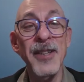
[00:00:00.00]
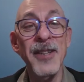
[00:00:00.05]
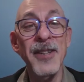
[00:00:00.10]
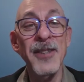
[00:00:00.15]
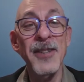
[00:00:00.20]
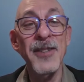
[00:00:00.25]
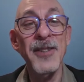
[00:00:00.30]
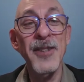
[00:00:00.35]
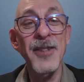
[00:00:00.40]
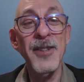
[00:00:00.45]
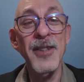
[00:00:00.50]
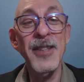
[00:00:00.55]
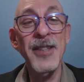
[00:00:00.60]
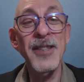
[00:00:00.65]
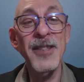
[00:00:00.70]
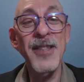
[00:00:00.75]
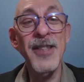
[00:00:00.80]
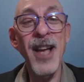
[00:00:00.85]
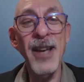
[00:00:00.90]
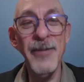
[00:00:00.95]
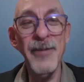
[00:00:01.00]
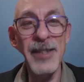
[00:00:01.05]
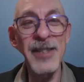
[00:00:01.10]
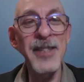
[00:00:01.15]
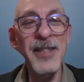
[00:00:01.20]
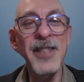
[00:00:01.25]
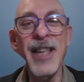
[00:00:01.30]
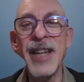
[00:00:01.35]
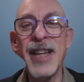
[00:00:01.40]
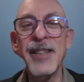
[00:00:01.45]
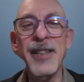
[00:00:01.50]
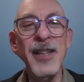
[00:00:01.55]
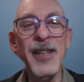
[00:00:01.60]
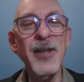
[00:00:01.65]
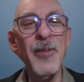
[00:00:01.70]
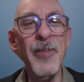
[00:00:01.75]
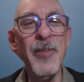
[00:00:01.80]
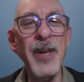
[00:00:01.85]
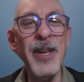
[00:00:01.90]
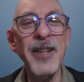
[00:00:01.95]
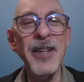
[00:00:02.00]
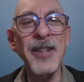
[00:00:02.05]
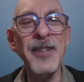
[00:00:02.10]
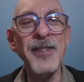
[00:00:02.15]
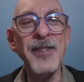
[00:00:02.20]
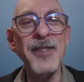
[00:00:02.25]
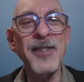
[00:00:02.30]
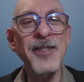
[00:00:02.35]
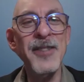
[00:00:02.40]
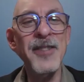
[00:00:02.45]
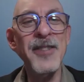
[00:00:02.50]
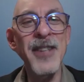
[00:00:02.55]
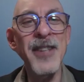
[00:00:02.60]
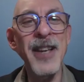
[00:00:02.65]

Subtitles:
So let's dive into that a little bit because